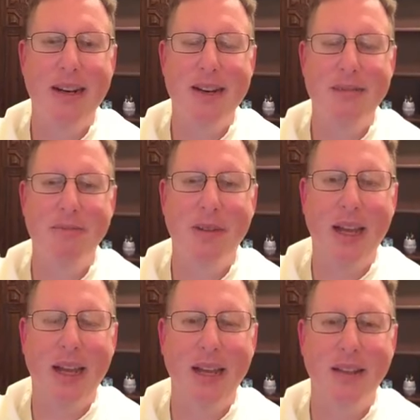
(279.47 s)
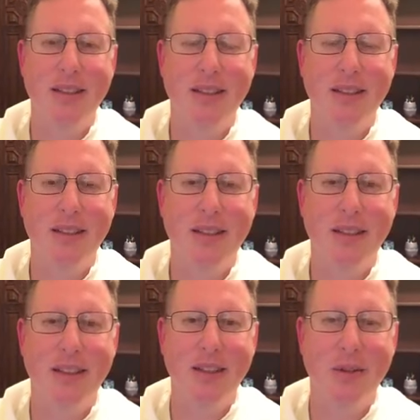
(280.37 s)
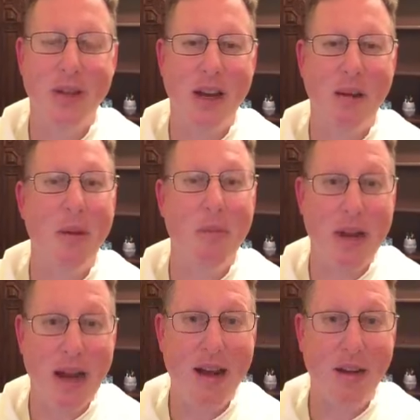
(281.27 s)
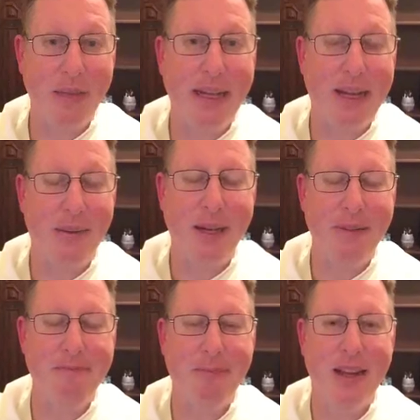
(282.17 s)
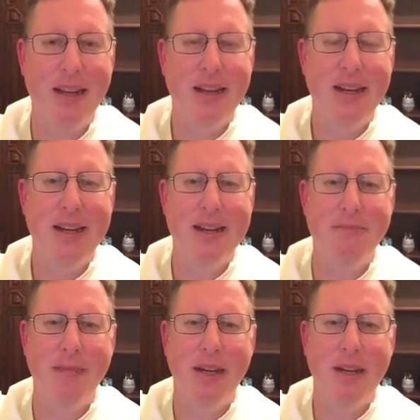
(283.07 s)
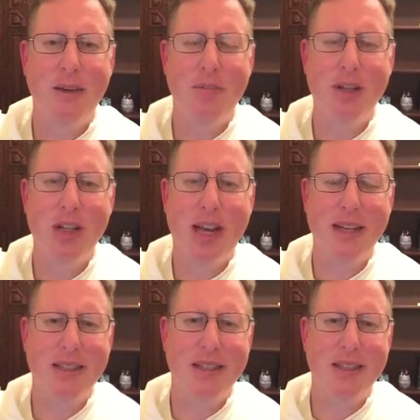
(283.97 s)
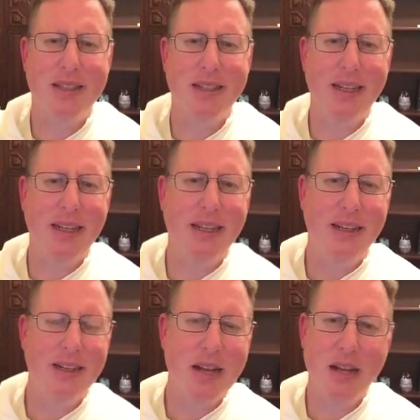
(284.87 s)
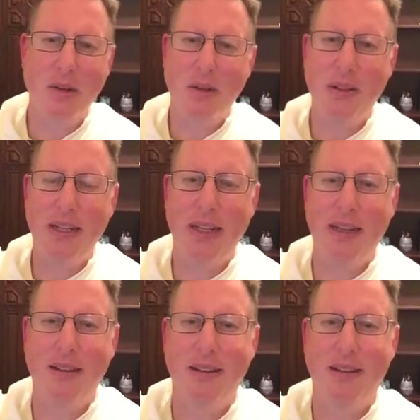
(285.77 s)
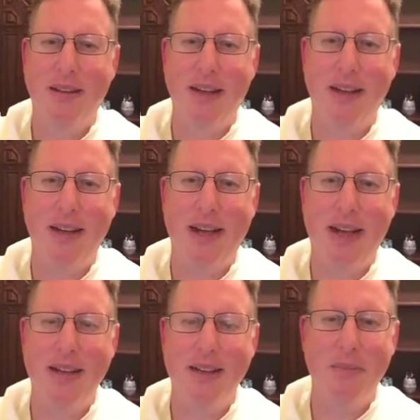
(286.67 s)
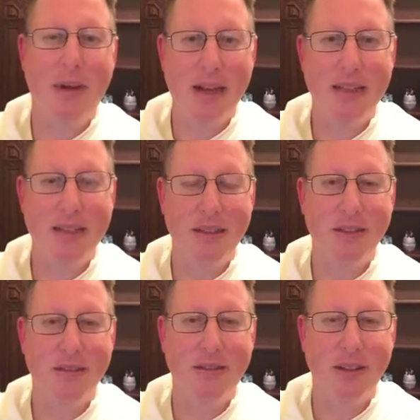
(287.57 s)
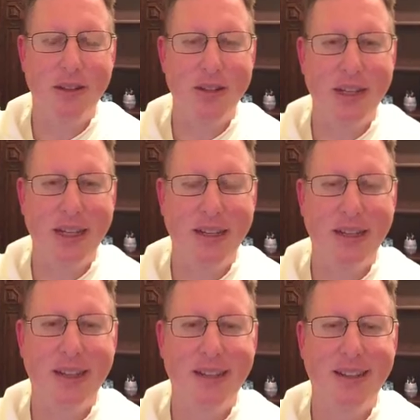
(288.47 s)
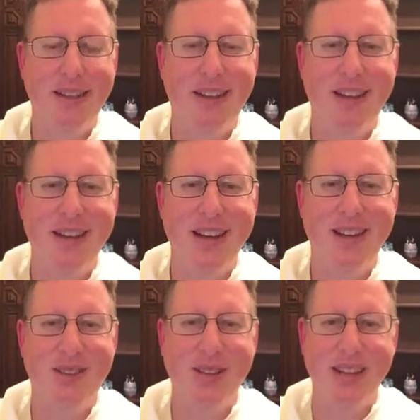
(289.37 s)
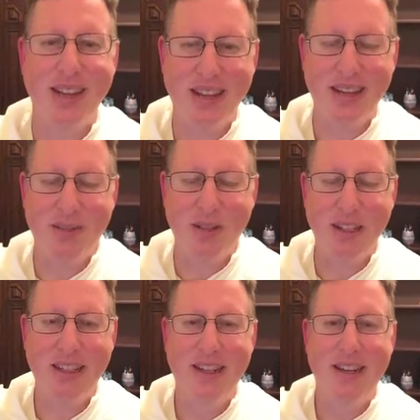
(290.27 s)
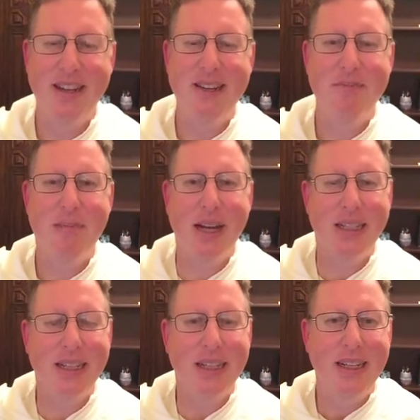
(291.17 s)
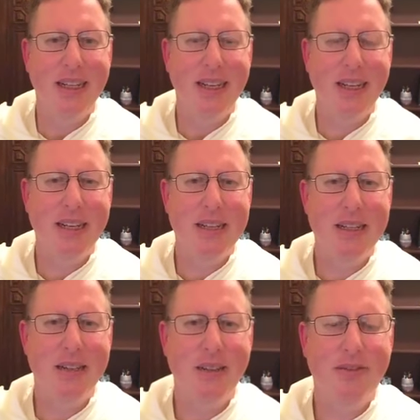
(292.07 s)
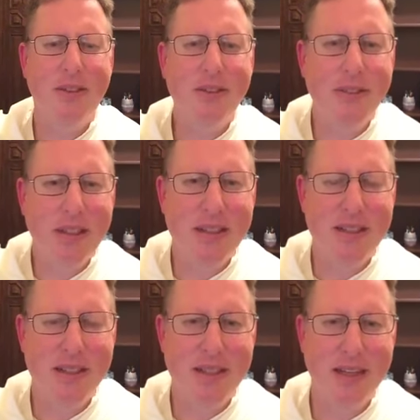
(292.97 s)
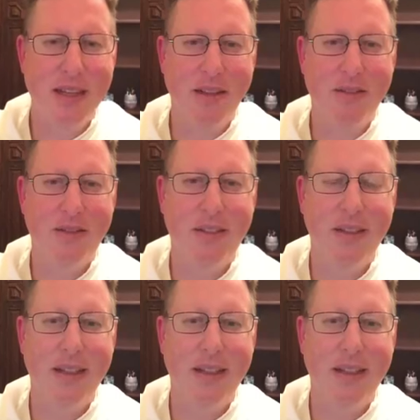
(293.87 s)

We talk about monogamy that way. But chastity not only has a positive understanding and not only a negative one, but it fulfills itself